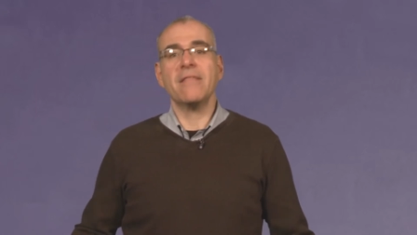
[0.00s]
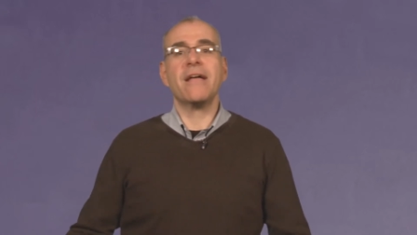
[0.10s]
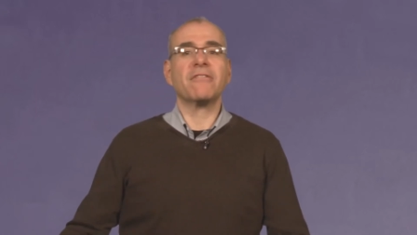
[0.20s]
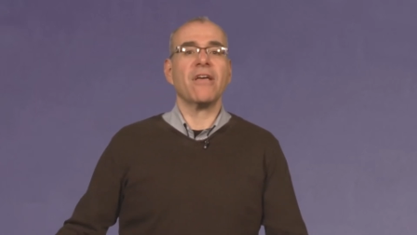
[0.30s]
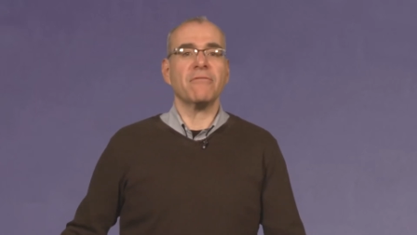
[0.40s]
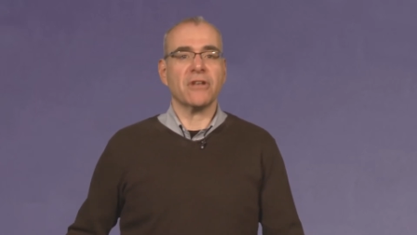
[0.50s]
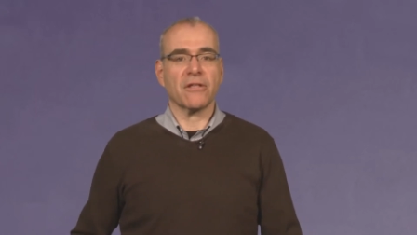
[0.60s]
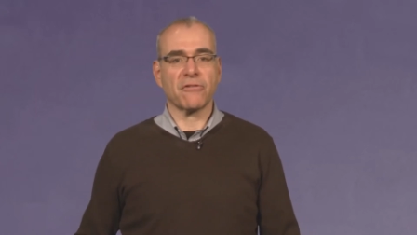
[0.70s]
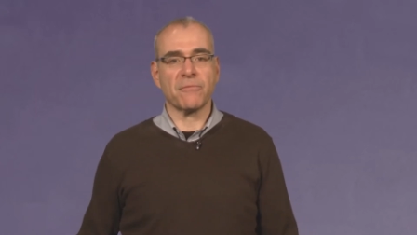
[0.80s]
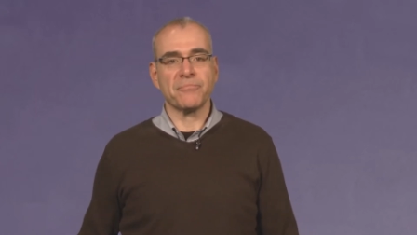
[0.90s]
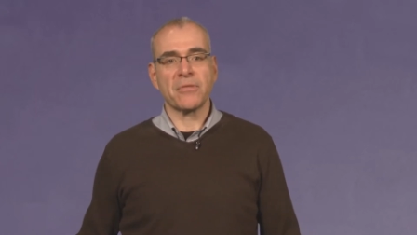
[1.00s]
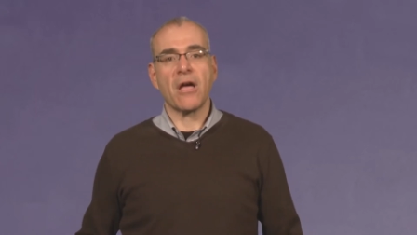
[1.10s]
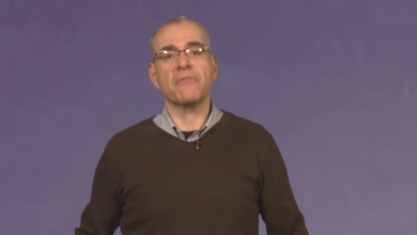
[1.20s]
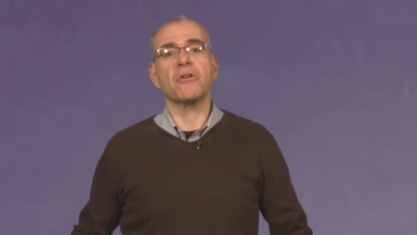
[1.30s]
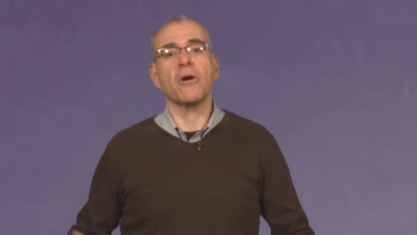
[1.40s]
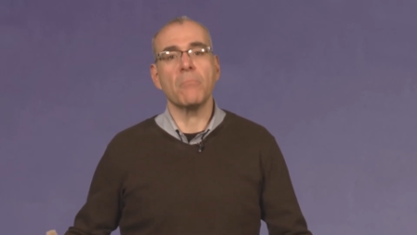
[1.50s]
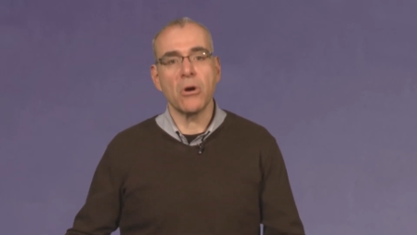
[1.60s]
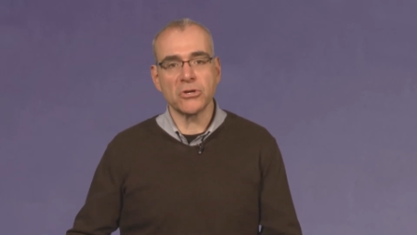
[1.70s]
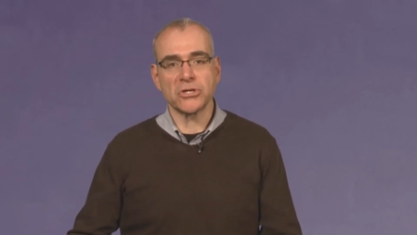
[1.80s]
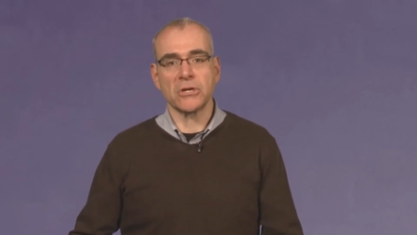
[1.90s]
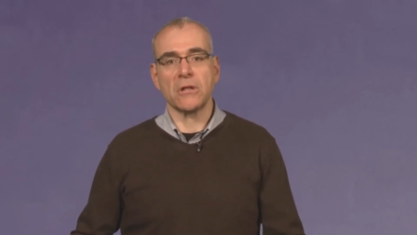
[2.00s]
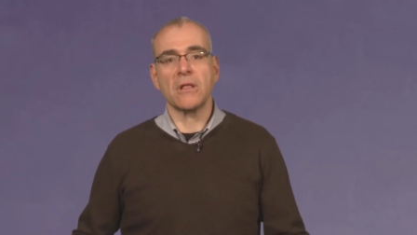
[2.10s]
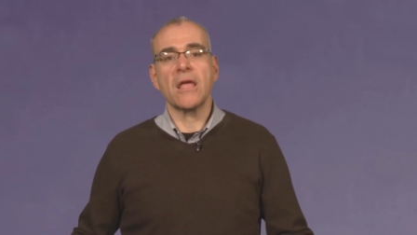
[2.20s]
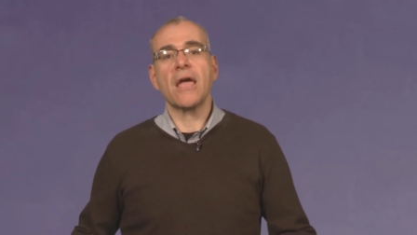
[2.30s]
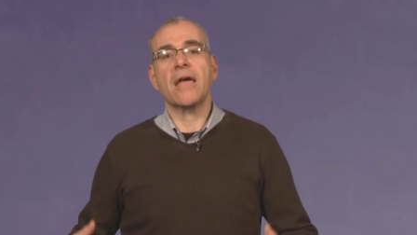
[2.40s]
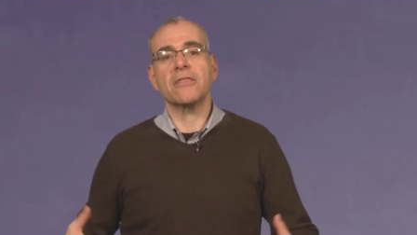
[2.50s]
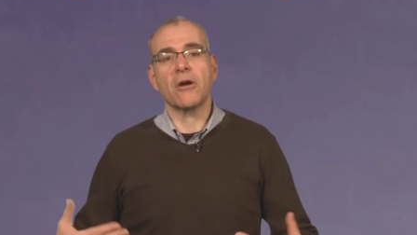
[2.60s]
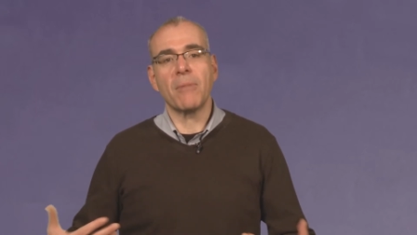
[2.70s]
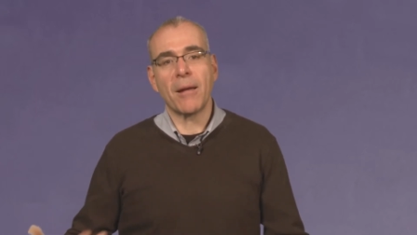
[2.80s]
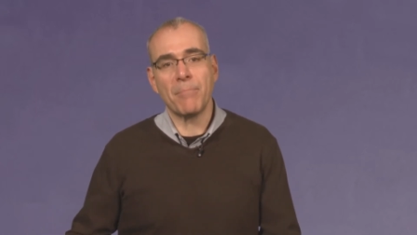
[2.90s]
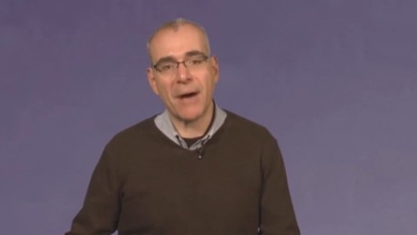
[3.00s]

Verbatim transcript: that's evidence of your emotional and thereby